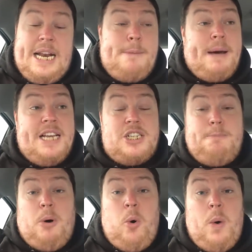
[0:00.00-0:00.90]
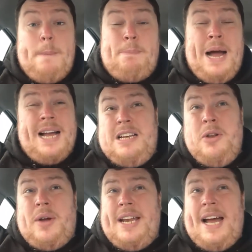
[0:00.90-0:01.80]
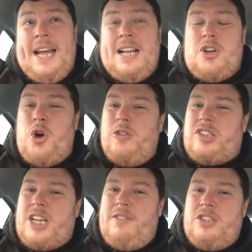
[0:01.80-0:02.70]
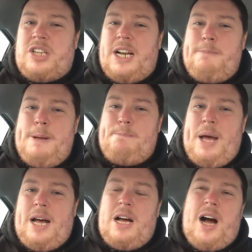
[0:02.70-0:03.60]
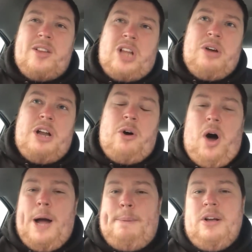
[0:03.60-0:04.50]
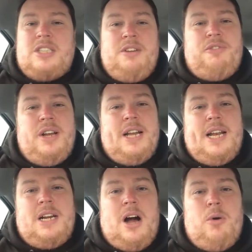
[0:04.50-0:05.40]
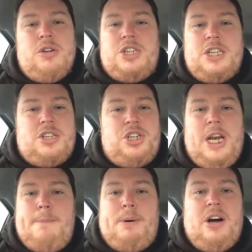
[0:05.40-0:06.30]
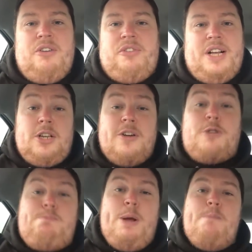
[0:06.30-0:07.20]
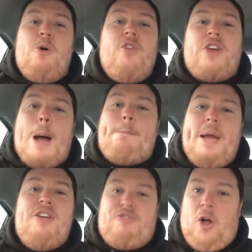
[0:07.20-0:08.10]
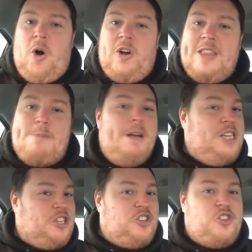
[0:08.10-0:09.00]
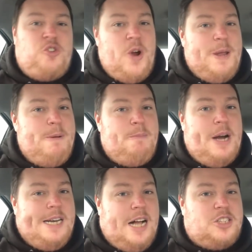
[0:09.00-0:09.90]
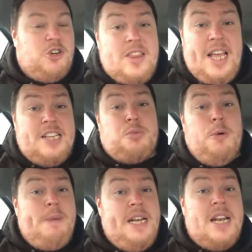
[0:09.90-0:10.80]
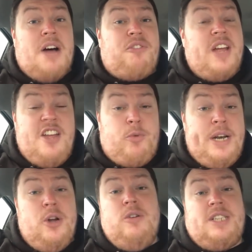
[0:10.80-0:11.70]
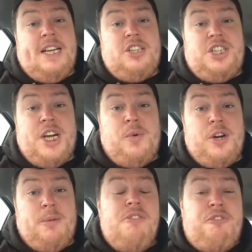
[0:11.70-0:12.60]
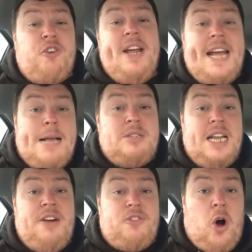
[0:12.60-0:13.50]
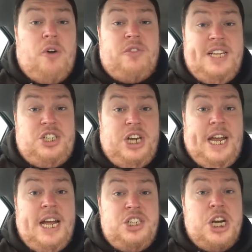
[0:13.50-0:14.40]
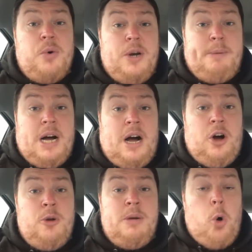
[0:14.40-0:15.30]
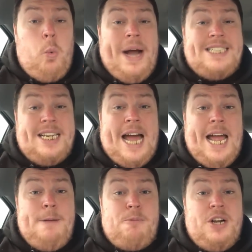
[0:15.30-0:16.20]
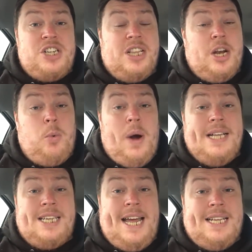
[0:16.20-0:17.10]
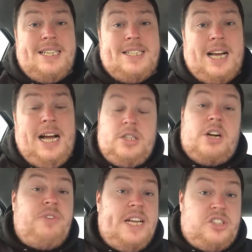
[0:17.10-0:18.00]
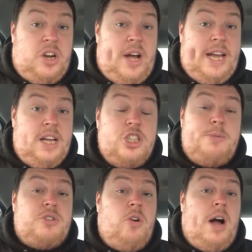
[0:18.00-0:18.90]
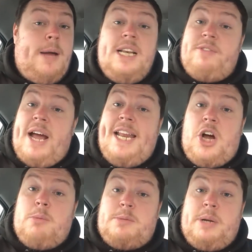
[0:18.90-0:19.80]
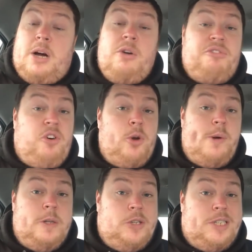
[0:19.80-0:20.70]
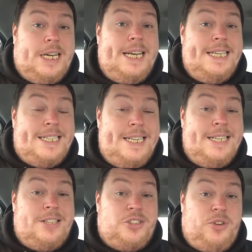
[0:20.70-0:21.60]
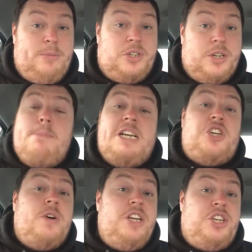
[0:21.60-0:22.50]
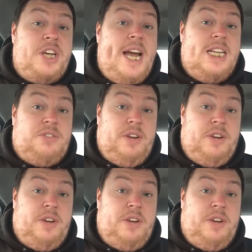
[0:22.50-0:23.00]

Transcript: And they managed to pull one back. Looking at it, could Stevens done a bit better? I don't know. I personally think that the goal was just sheer perfect. So it's a bit more of an upbeat vlog than me just screaming my nut off. This will mean nothing if we lose against Cheltenham. Three games left of this year. Cheltenham at home, away to Cambridge, and then away to Exeter. So don't forget to like, subscribe, leave any comments below. Follow me on Twitter. It's in the description. Make sure you share this